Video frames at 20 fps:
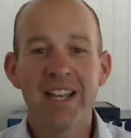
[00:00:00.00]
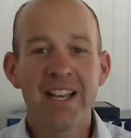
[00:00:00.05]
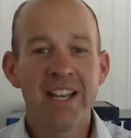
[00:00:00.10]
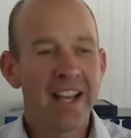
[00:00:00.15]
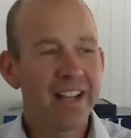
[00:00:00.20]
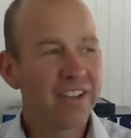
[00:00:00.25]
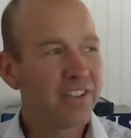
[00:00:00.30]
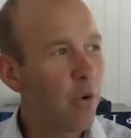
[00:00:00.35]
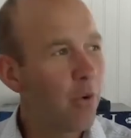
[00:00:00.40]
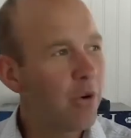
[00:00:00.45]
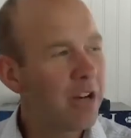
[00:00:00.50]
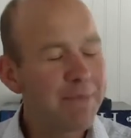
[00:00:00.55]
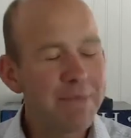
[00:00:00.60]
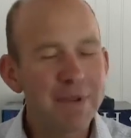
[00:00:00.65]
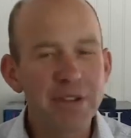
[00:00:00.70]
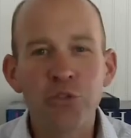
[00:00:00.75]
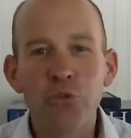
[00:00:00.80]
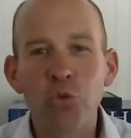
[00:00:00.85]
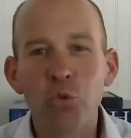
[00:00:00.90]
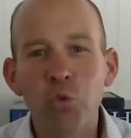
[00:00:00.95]
It's going to be
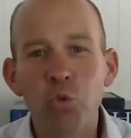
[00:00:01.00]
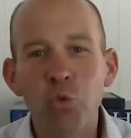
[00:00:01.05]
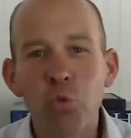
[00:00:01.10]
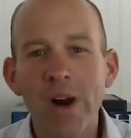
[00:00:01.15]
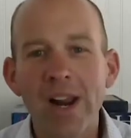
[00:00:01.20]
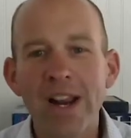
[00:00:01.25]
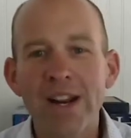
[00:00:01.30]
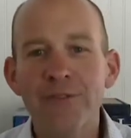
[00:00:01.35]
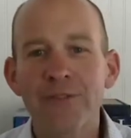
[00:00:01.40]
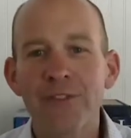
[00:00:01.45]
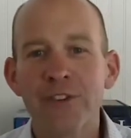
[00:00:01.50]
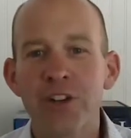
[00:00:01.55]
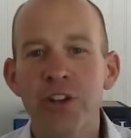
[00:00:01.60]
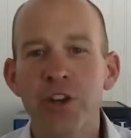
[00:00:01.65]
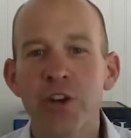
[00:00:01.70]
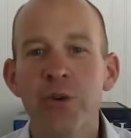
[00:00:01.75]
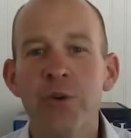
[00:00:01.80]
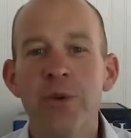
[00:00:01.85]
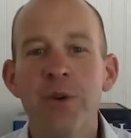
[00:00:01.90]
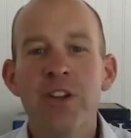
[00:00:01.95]
great for
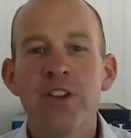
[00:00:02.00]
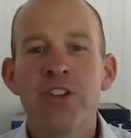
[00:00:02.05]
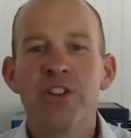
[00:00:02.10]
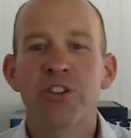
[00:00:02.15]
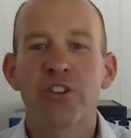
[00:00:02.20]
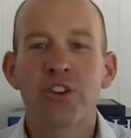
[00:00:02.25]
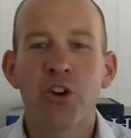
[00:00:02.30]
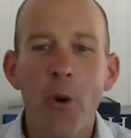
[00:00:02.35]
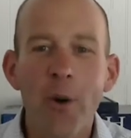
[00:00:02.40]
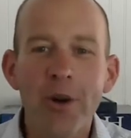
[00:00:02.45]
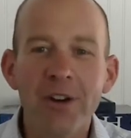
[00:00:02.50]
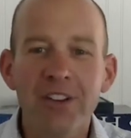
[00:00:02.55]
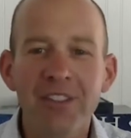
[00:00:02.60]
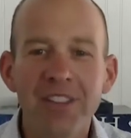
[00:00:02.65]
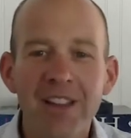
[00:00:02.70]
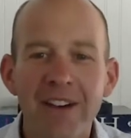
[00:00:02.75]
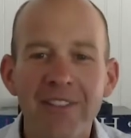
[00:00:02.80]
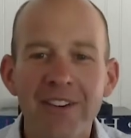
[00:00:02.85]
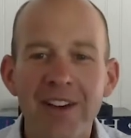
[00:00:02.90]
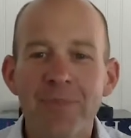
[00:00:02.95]
you. You're going to
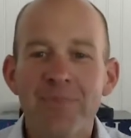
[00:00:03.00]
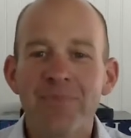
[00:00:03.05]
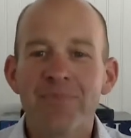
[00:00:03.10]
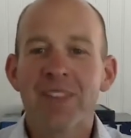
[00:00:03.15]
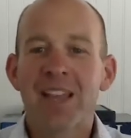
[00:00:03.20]
love it.